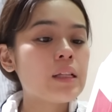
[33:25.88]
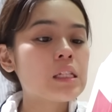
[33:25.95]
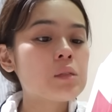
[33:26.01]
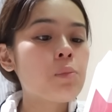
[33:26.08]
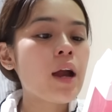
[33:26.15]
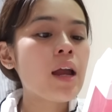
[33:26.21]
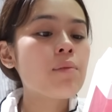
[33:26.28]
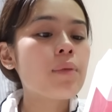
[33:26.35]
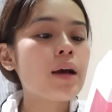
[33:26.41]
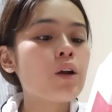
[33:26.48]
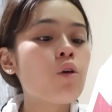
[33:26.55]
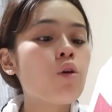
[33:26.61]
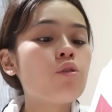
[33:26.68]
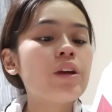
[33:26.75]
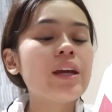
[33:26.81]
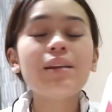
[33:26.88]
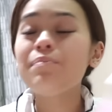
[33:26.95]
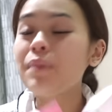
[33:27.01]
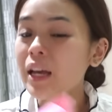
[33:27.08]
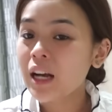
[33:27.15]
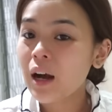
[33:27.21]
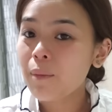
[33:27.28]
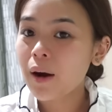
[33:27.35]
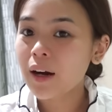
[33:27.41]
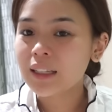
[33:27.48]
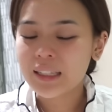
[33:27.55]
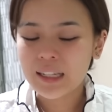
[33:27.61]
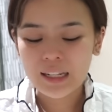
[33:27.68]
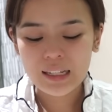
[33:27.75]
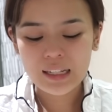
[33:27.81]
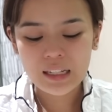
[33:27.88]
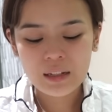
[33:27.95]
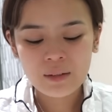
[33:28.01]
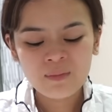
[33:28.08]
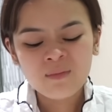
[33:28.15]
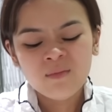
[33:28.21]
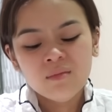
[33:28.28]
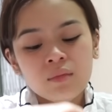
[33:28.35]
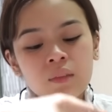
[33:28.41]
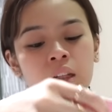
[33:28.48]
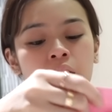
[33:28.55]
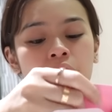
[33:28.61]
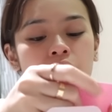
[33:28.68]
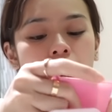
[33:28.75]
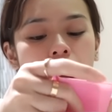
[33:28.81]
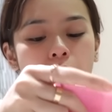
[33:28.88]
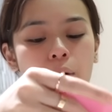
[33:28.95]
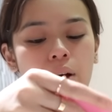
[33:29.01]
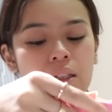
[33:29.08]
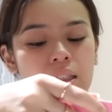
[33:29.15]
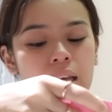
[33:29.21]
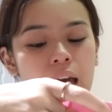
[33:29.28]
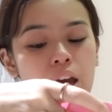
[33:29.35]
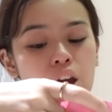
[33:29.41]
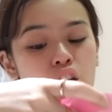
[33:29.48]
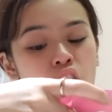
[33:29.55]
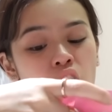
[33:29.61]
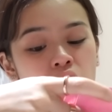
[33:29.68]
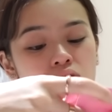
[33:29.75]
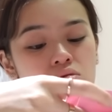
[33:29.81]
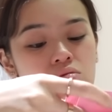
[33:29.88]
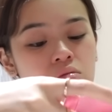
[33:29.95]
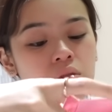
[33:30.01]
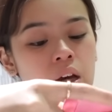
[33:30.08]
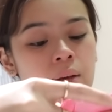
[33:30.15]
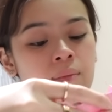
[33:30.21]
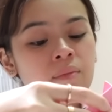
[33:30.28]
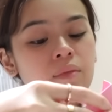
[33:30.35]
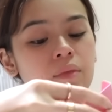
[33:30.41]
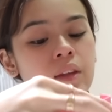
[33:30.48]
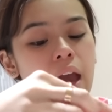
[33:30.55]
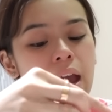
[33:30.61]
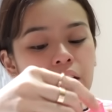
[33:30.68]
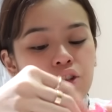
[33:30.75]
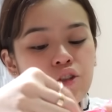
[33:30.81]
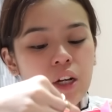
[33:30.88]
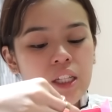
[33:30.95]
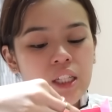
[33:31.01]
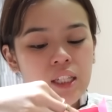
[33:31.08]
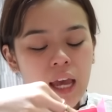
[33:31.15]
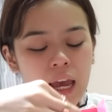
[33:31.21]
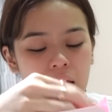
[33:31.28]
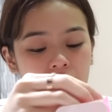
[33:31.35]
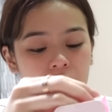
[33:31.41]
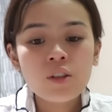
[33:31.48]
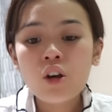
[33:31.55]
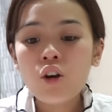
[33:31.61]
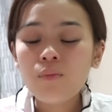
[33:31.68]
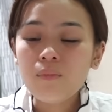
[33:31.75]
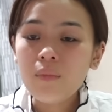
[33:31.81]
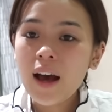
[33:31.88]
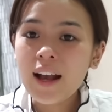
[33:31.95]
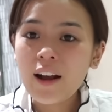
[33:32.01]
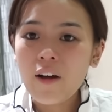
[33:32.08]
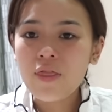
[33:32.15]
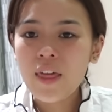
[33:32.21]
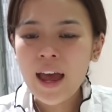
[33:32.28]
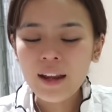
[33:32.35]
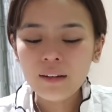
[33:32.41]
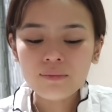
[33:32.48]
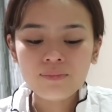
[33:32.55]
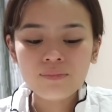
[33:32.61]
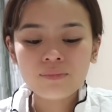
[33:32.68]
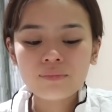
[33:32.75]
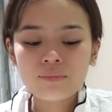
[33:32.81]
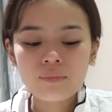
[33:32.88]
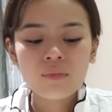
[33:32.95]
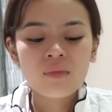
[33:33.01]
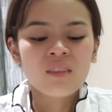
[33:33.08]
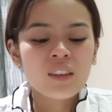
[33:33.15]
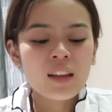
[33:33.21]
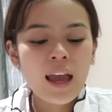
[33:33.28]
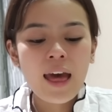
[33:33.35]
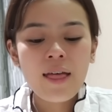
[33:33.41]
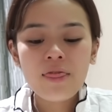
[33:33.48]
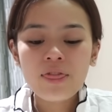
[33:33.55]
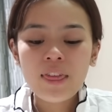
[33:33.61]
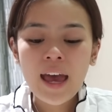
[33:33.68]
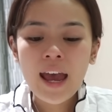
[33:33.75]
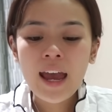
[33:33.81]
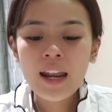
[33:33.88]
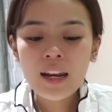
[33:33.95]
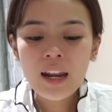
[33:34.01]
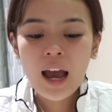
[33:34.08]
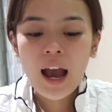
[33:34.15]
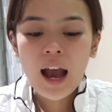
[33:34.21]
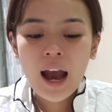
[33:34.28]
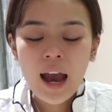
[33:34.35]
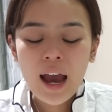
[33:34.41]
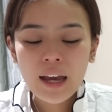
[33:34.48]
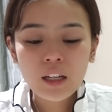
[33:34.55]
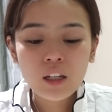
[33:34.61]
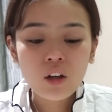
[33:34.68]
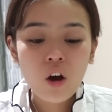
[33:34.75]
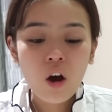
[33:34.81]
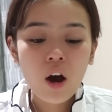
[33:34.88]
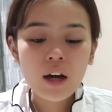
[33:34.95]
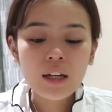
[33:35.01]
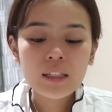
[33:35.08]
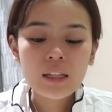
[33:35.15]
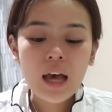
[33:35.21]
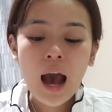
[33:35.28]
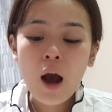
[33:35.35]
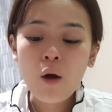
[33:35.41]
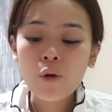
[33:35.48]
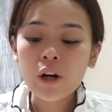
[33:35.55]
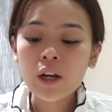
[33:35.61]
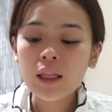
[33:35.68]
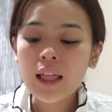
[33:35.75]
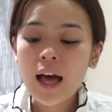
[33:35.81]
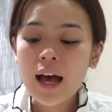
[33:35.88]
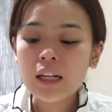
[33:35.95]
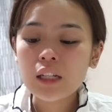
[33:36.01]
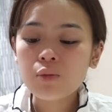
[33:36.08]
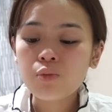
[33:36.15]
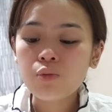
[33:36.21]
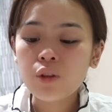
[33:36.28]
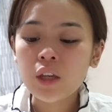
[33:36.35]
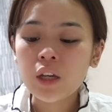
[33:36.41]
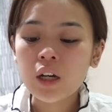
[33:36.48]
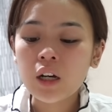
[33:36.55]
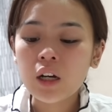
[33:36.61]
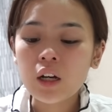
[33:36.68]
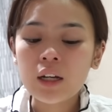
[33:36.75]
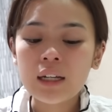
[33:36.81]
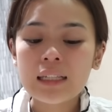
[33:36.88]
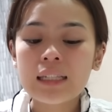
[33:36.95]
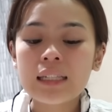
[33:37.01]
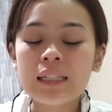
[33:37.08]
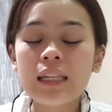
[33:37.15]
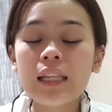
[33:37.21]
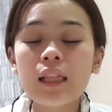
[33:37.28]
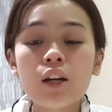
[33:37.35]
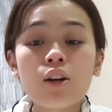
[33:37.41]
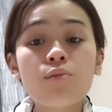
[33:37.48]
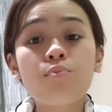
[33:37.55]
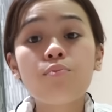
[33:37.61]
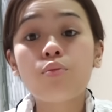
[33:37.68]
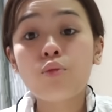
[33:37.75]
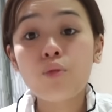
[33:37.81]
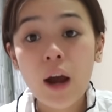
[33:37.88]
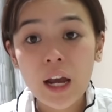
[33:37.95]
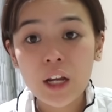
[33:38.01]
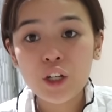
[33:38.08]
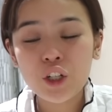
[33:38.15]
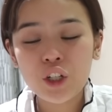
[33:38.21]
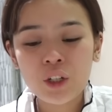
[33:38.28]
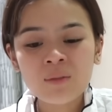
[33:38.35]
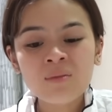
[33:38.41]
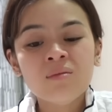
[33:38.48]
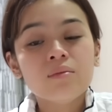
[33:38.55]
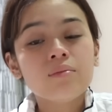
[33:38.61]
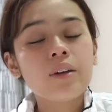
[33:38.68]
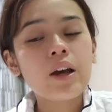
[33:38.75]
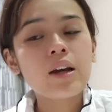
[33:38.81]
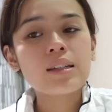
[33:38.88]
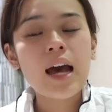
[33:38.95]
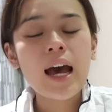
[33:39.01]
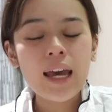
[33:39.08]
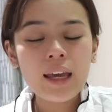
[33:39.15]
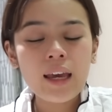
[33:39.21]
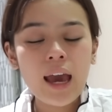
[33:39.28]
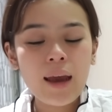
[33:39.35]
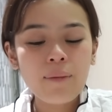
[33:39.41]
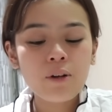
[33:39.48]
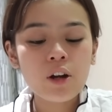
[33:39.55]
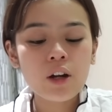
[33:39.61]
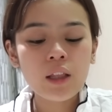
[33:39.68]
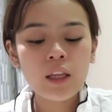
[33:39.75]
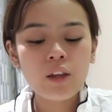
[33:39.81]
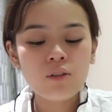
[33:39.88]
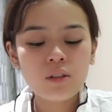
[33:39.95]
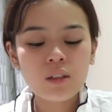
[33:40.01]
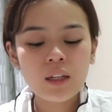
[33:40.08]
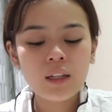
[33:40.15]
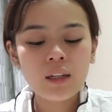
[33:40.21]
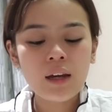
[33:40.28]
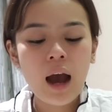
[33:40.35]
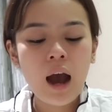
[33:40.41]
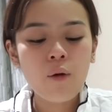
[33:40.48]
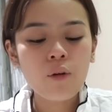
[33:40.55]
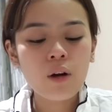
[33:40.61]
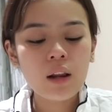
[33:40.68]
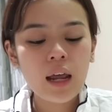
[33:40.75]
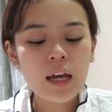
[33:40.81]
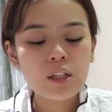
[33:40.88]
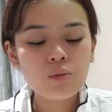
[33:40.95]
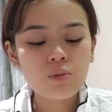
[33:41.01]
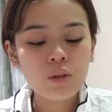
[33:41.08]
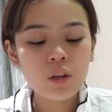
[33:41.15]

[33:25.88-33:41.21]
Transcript: inspired by Korean makeup artists. So I was like, oh, interesting. So I got that. And then I got Hourglass Punya concealer brush, because I am currently using the Hourglass